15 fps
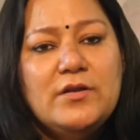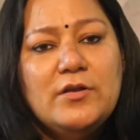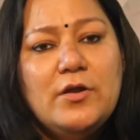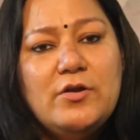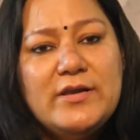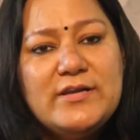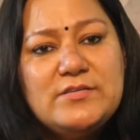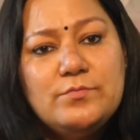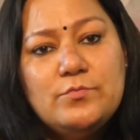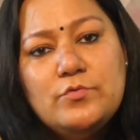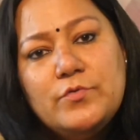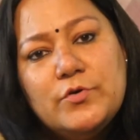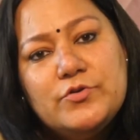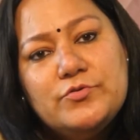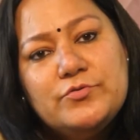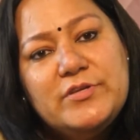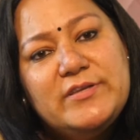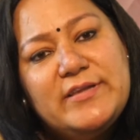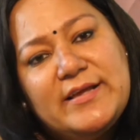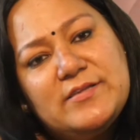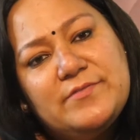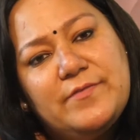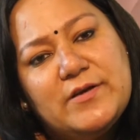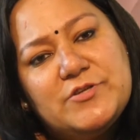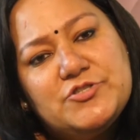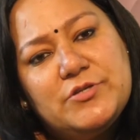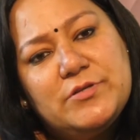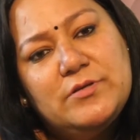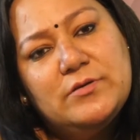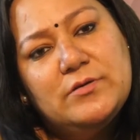now let's move on to the next
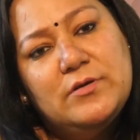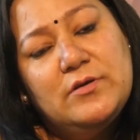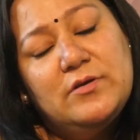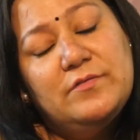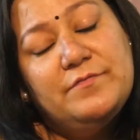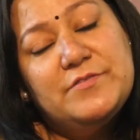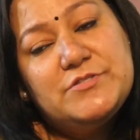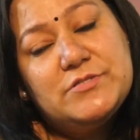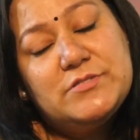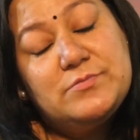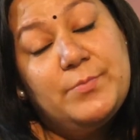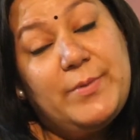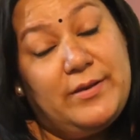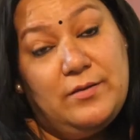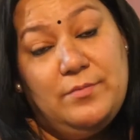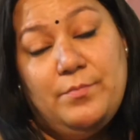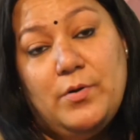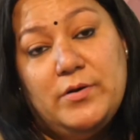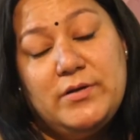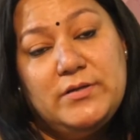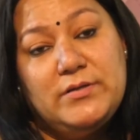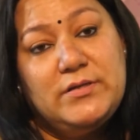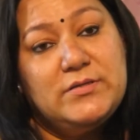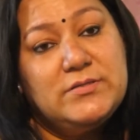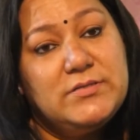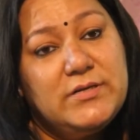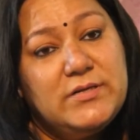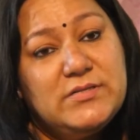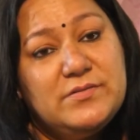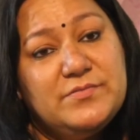function which is very important these
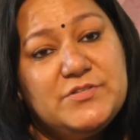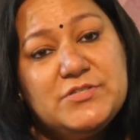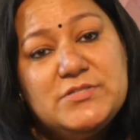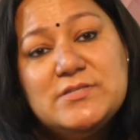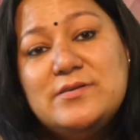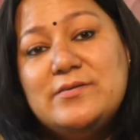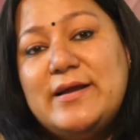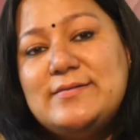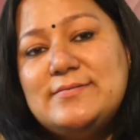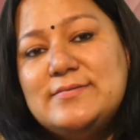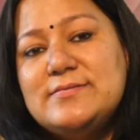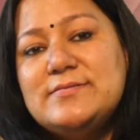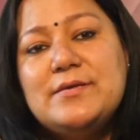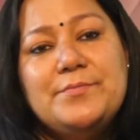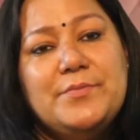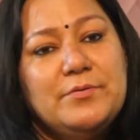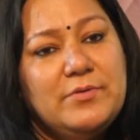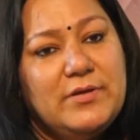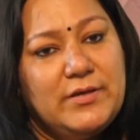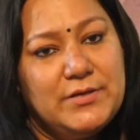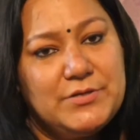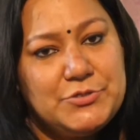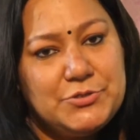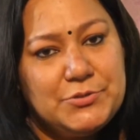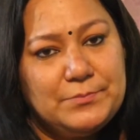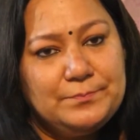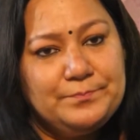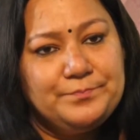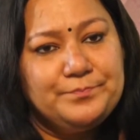days which is crisis communication